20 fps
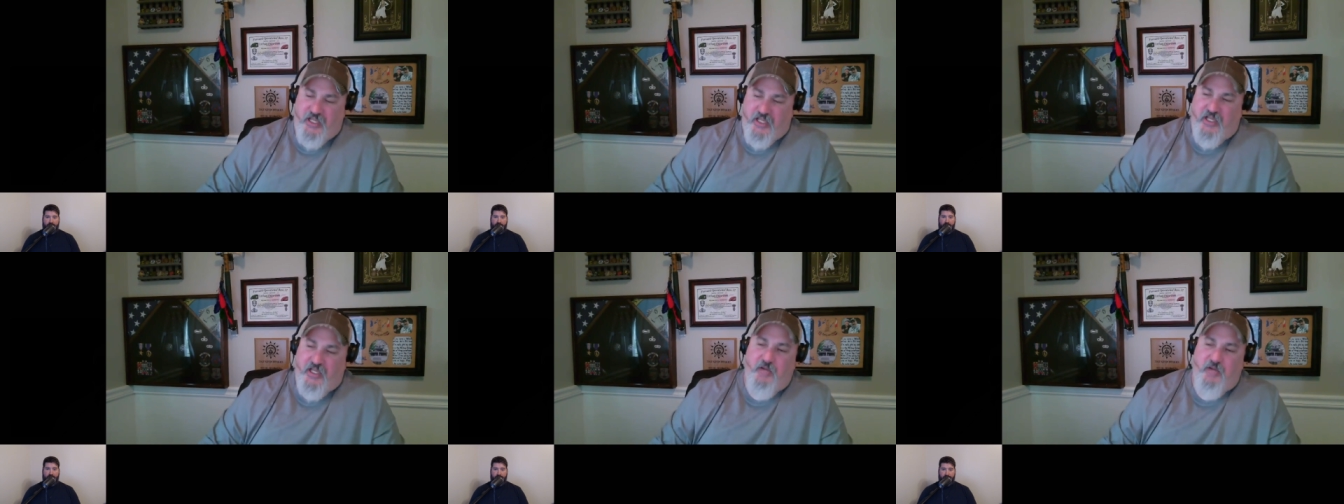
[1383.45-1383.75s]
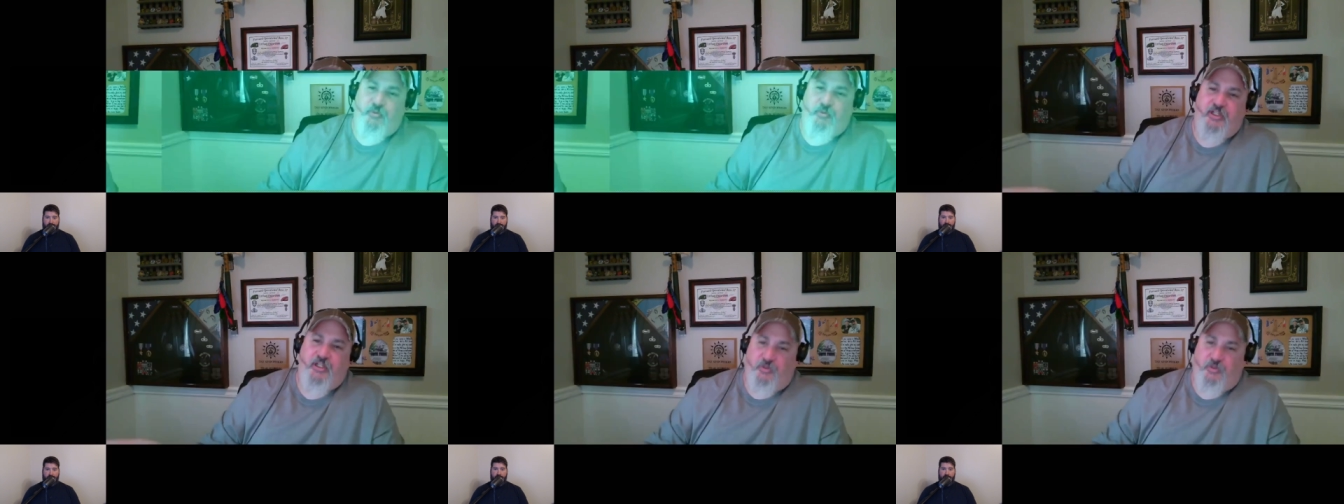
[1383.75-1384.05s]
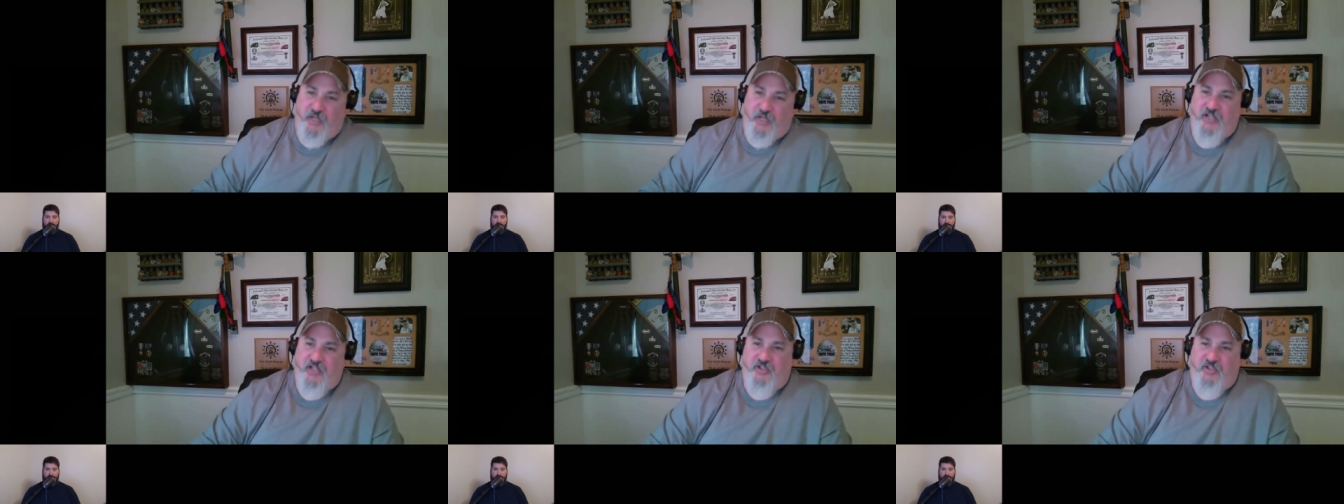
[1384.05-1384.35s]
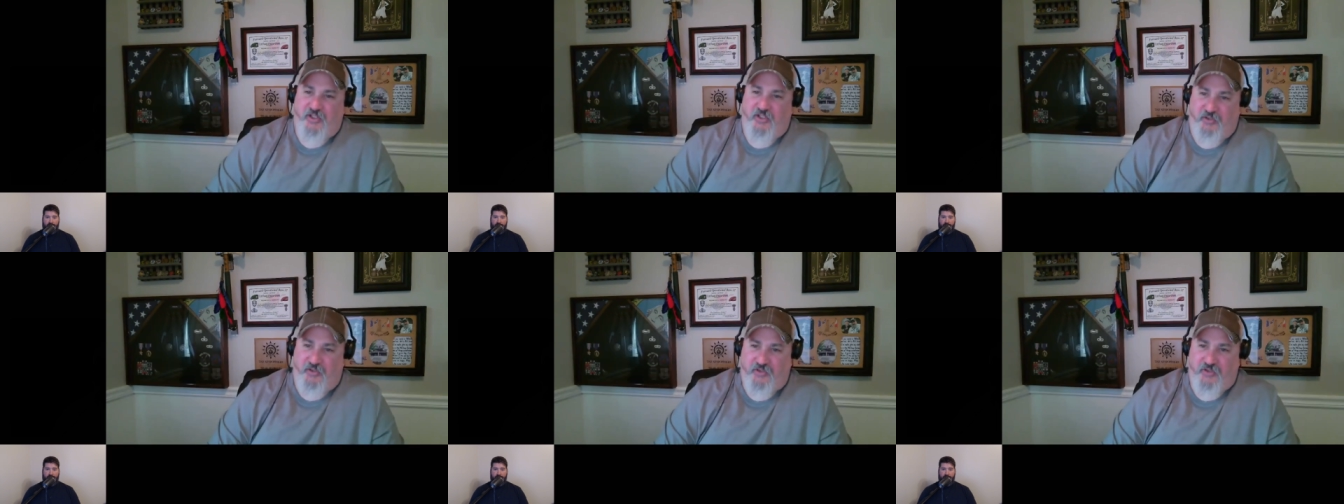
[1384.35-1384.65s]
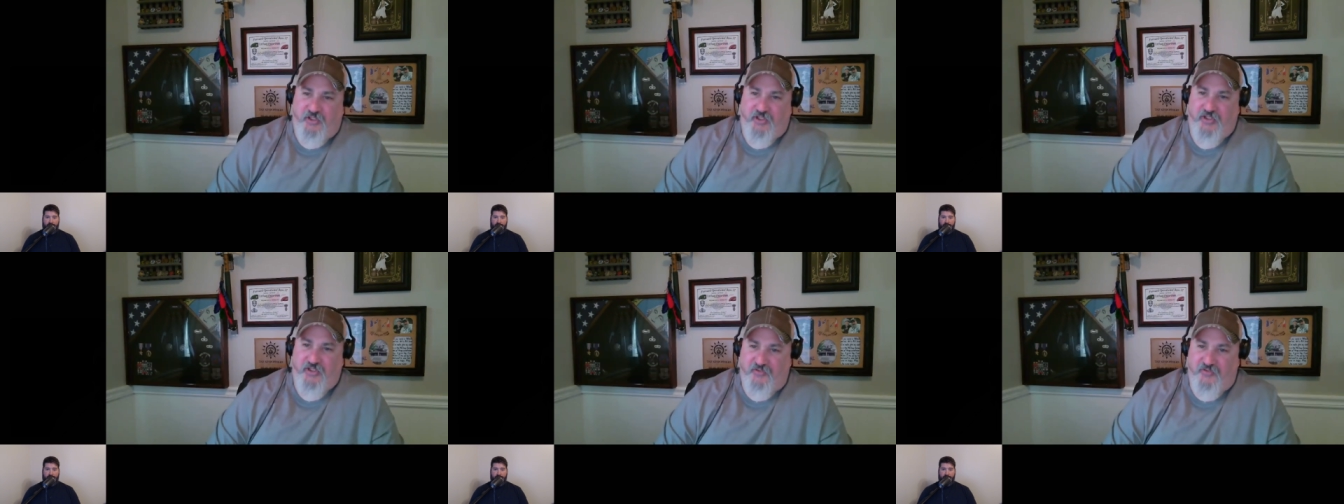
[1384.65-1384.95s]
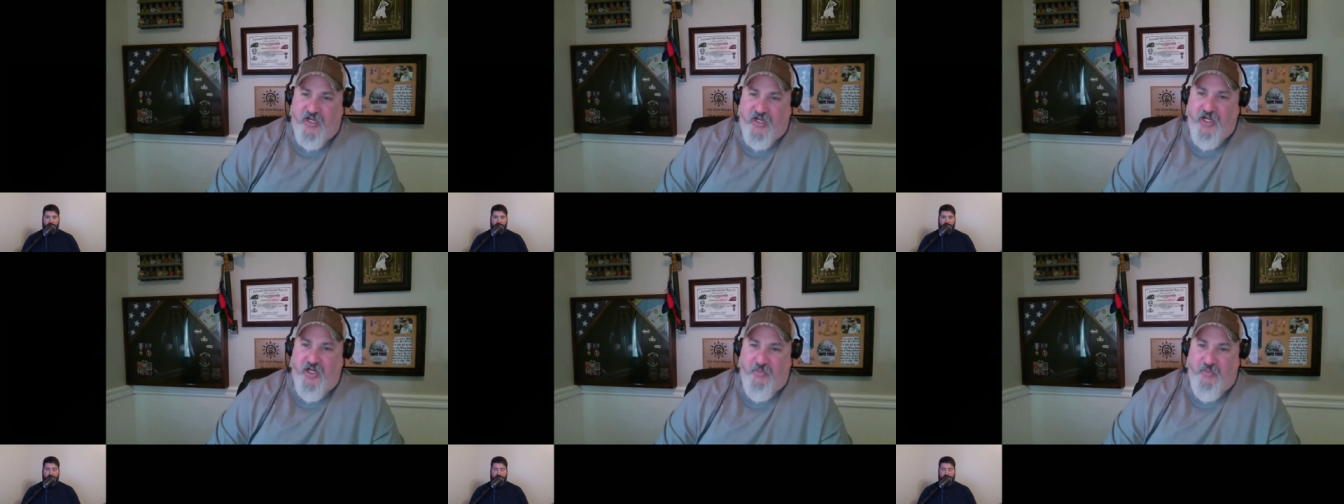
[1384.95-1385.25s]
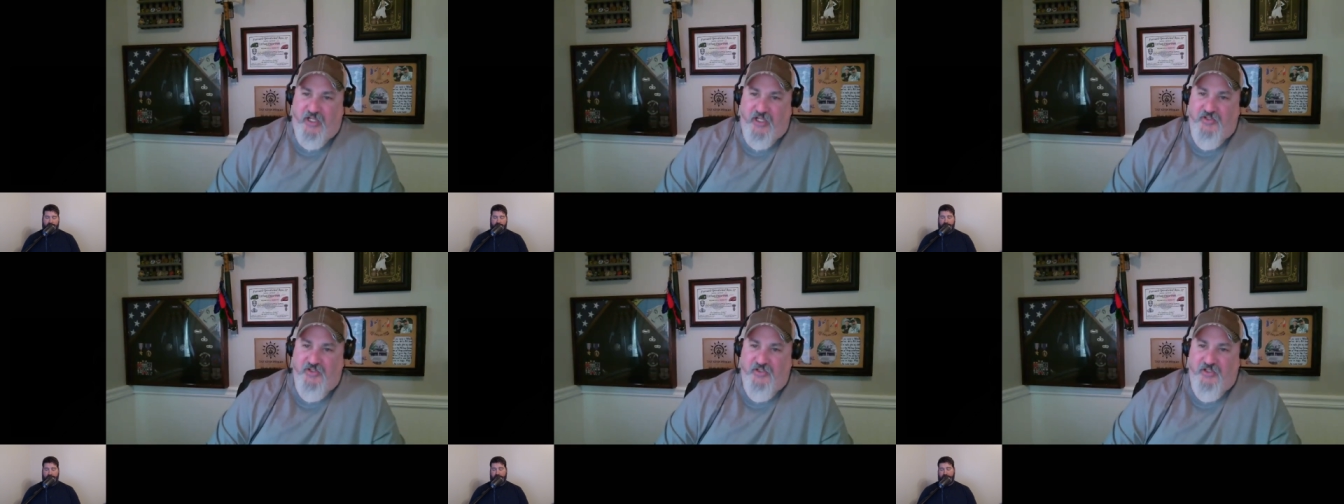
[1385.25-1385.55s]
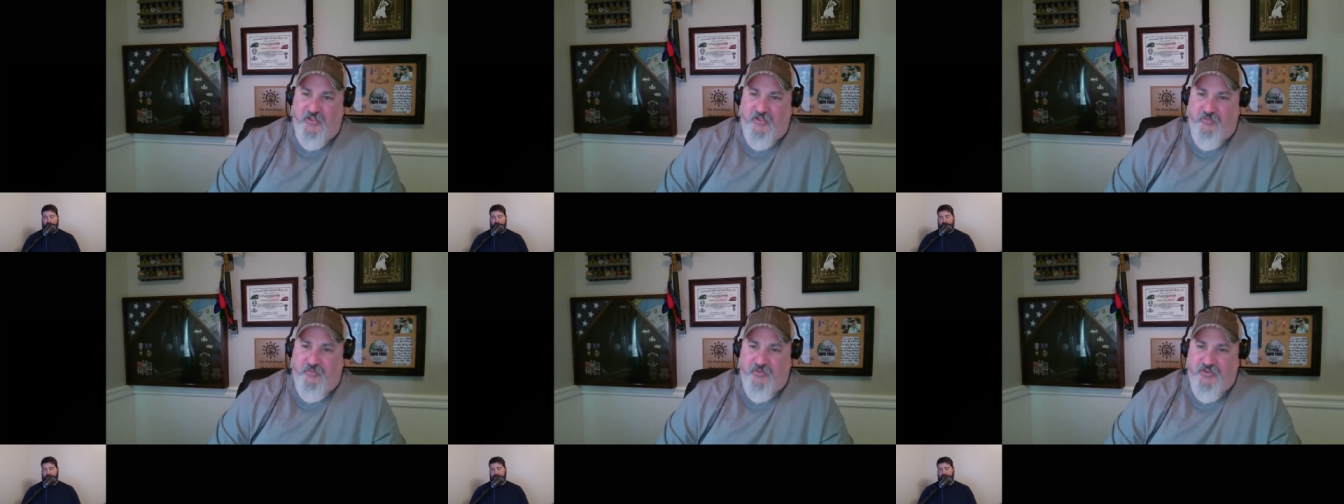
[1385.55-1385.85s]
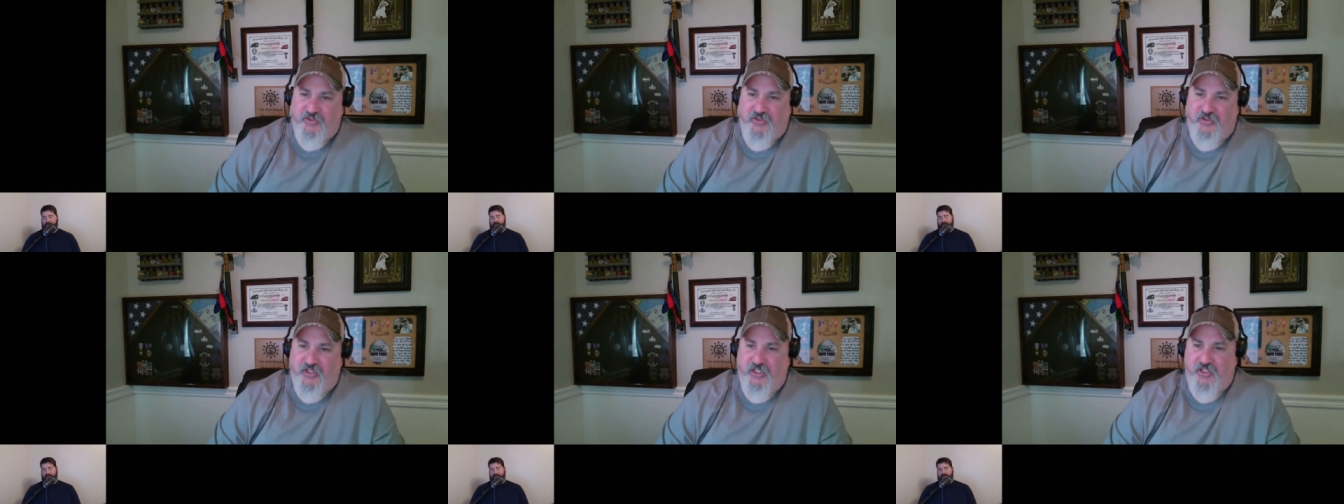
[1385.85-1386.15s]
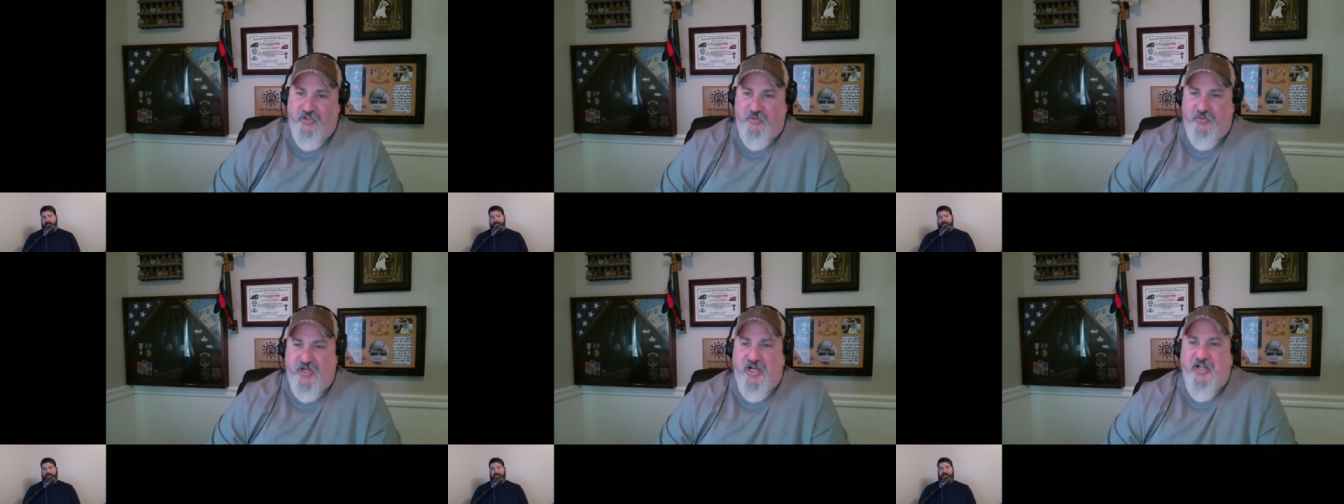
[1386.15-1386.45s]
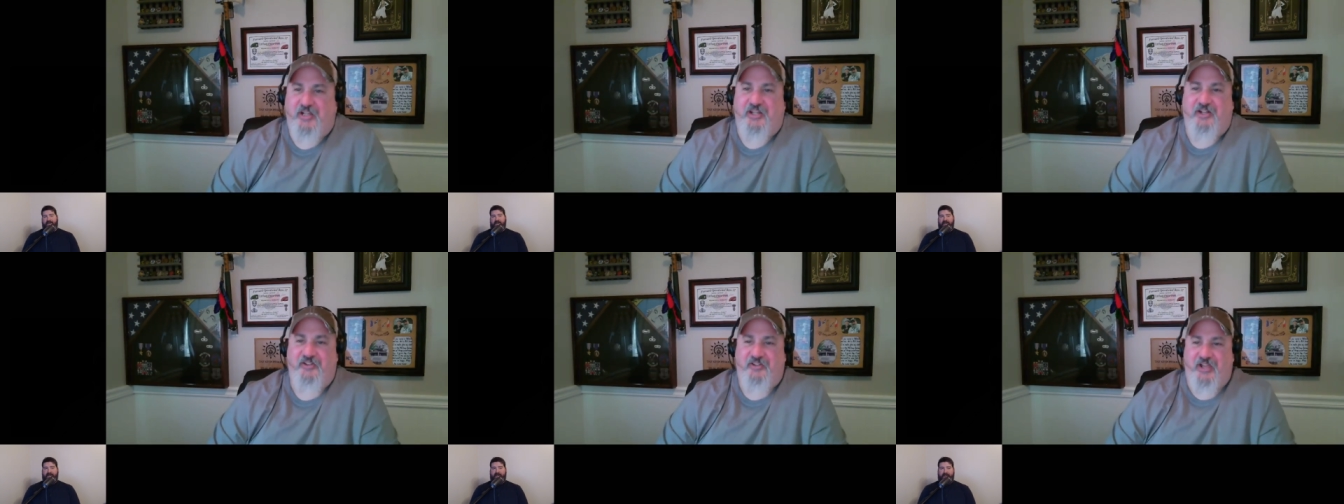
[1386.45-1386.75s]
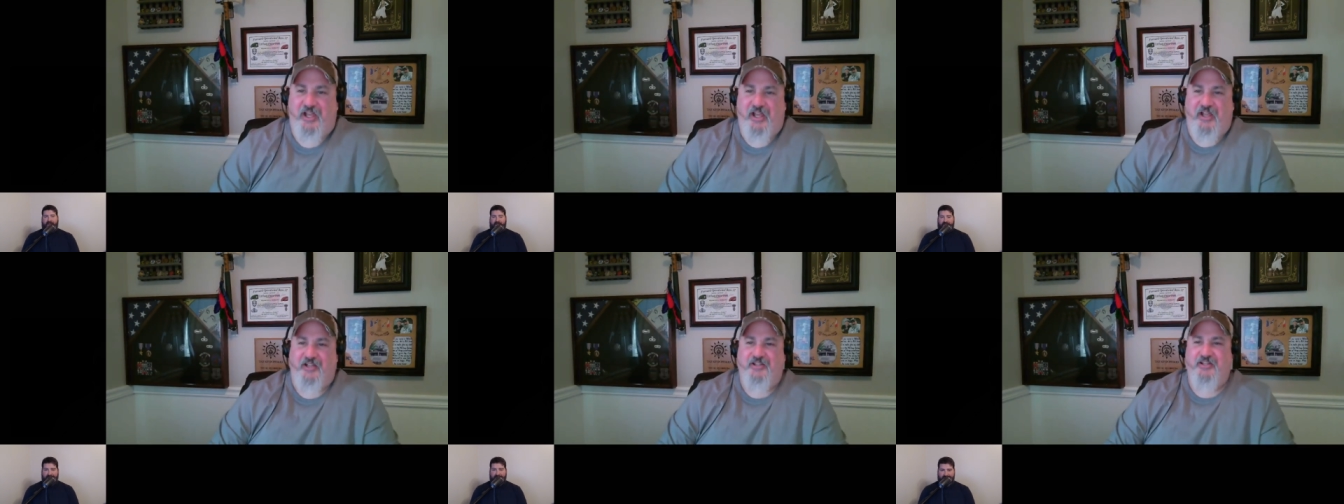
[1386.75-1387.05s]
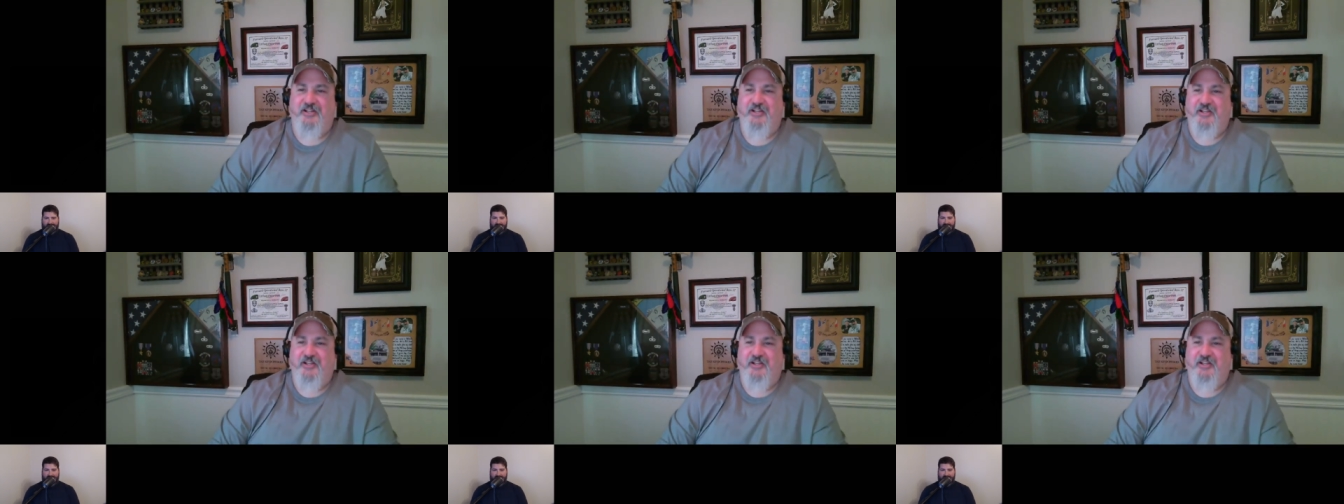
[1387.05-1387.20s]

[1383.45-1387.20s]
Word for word: got redirected over to this firebase that was getting the rocket attack,